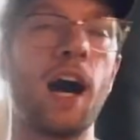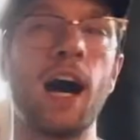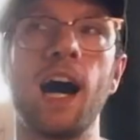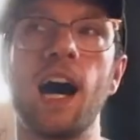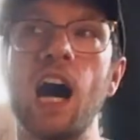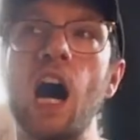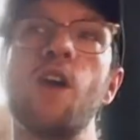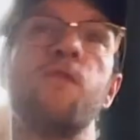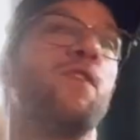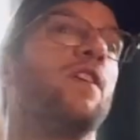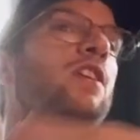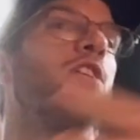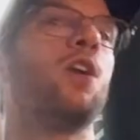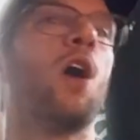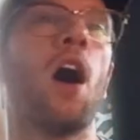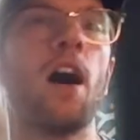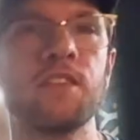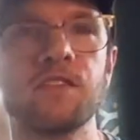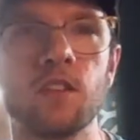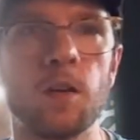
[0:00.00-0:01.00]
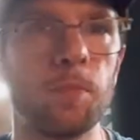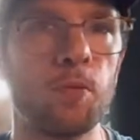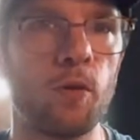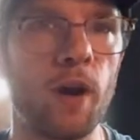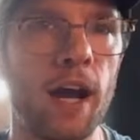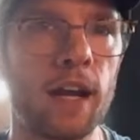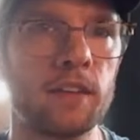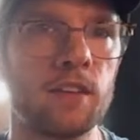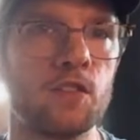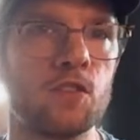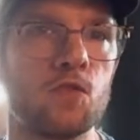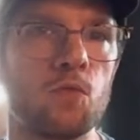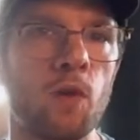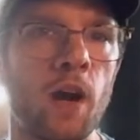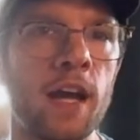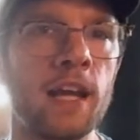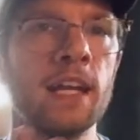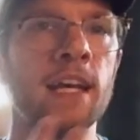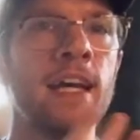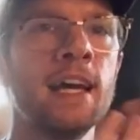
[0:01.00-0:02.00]
a vinyasa practice,
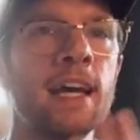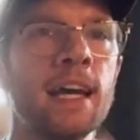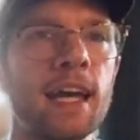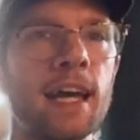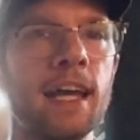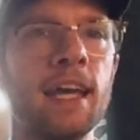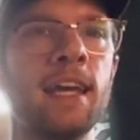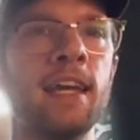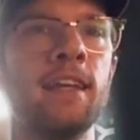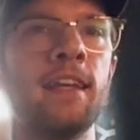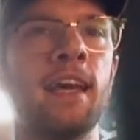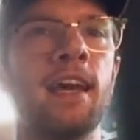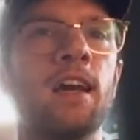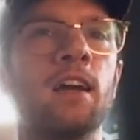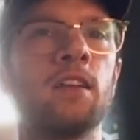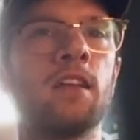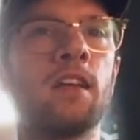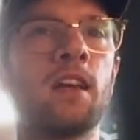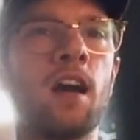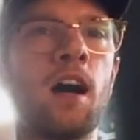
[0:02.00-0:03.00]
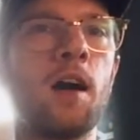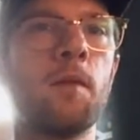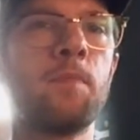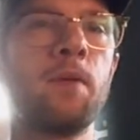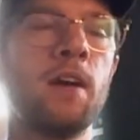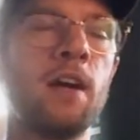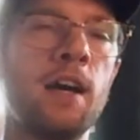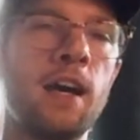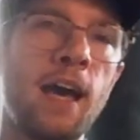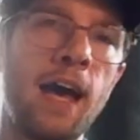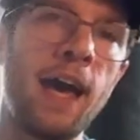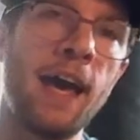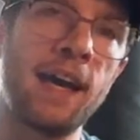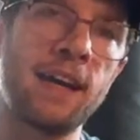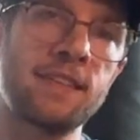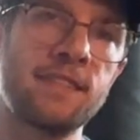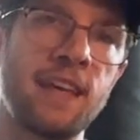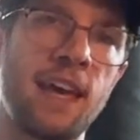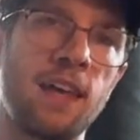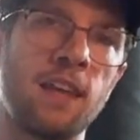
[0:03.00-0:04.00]
right? Inhaling up,
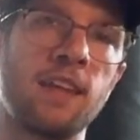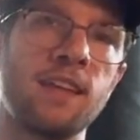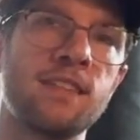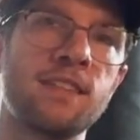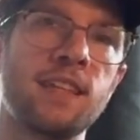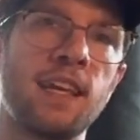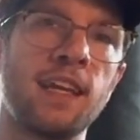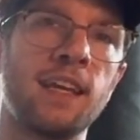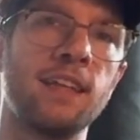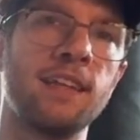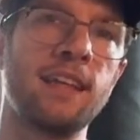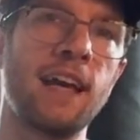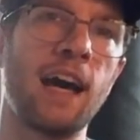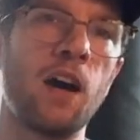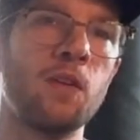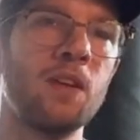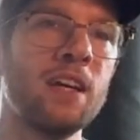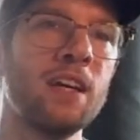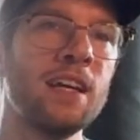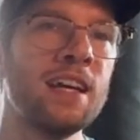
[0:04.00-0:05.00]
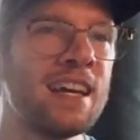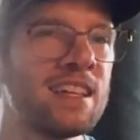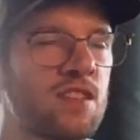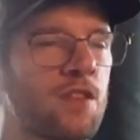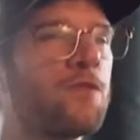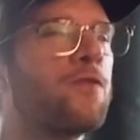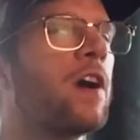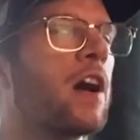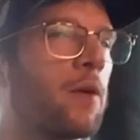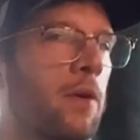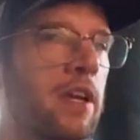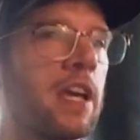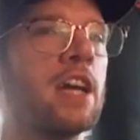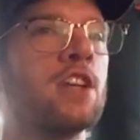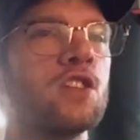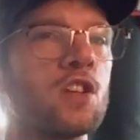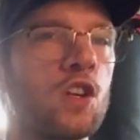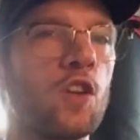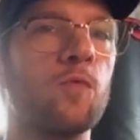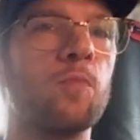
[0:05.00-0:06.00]
exhaling, sinking down is a
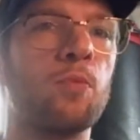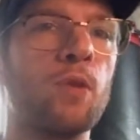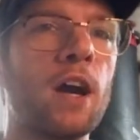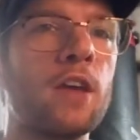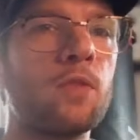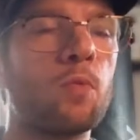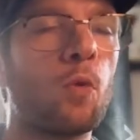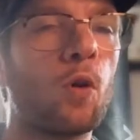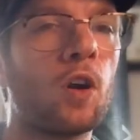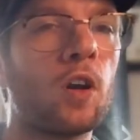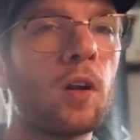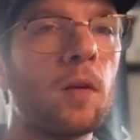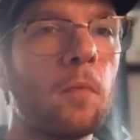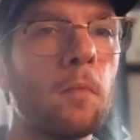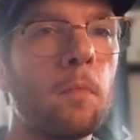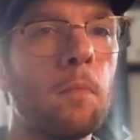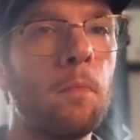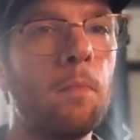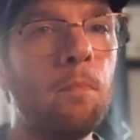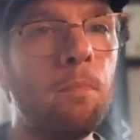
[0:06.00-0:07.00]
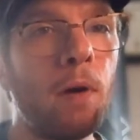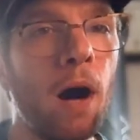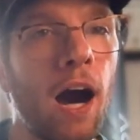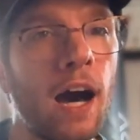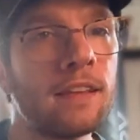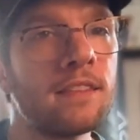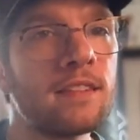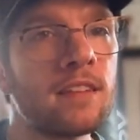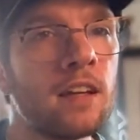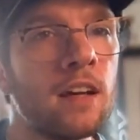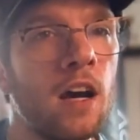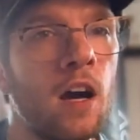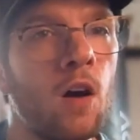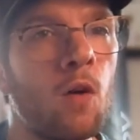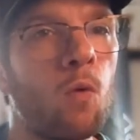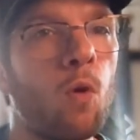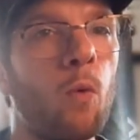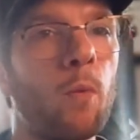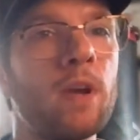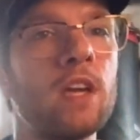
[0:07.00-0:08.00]
variation of breath work. But
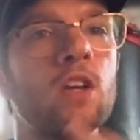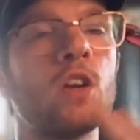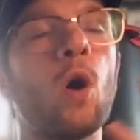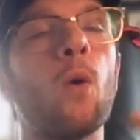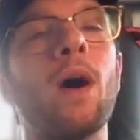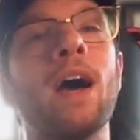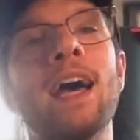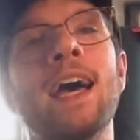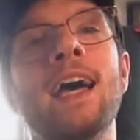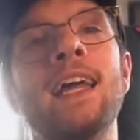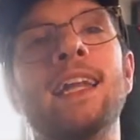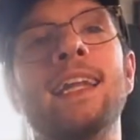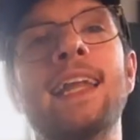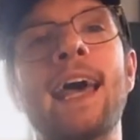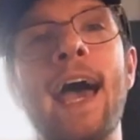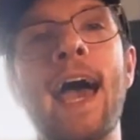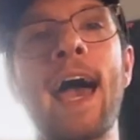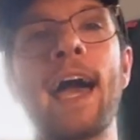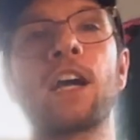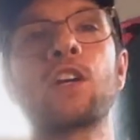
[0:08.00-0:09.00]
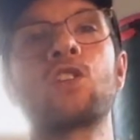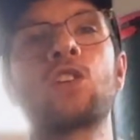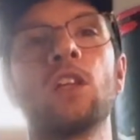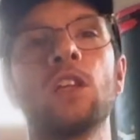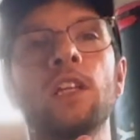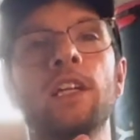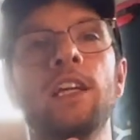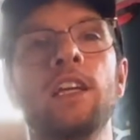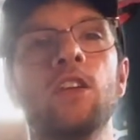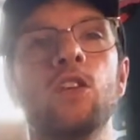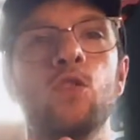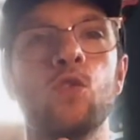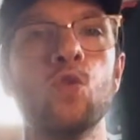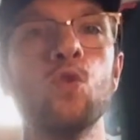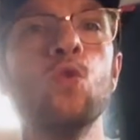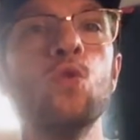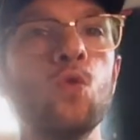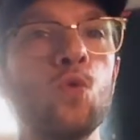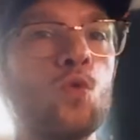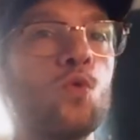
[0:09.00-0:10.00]
when we go ahead and actually
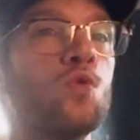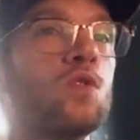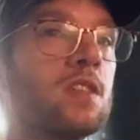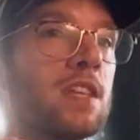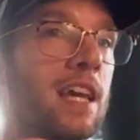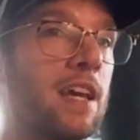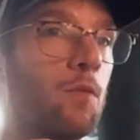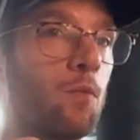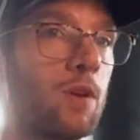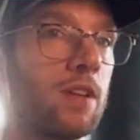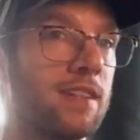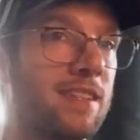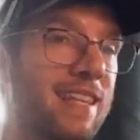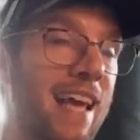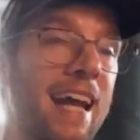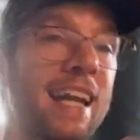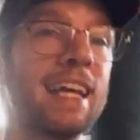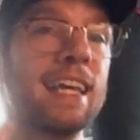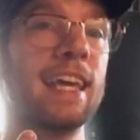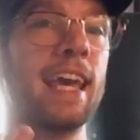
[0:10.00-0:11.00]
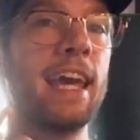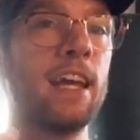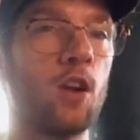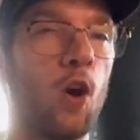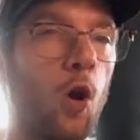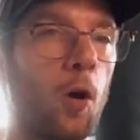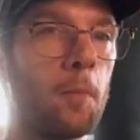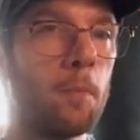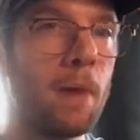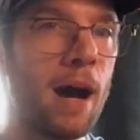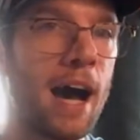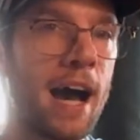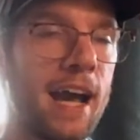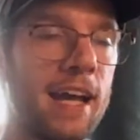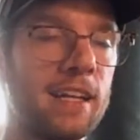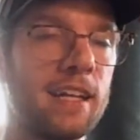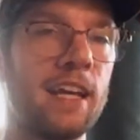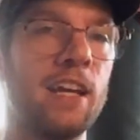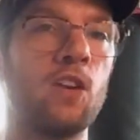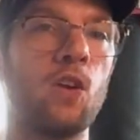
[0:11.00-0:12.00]
use and we dedicate our mind
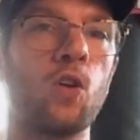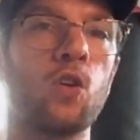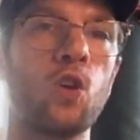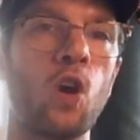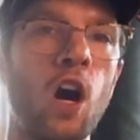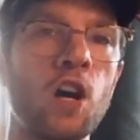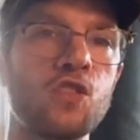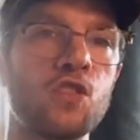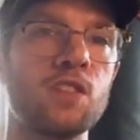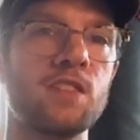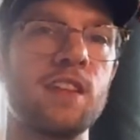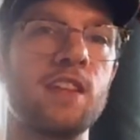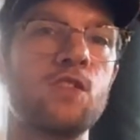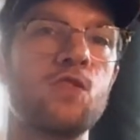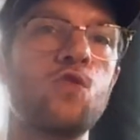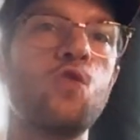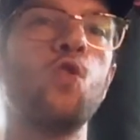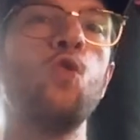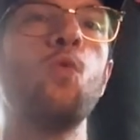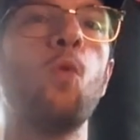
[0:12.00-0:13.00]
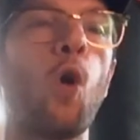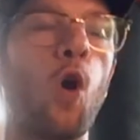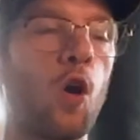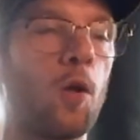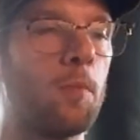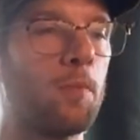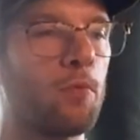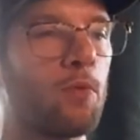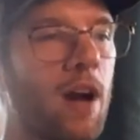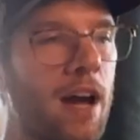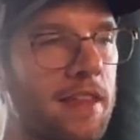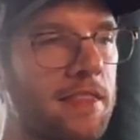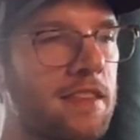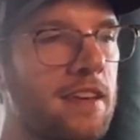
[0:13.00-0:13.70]
and our consciousness to our breath,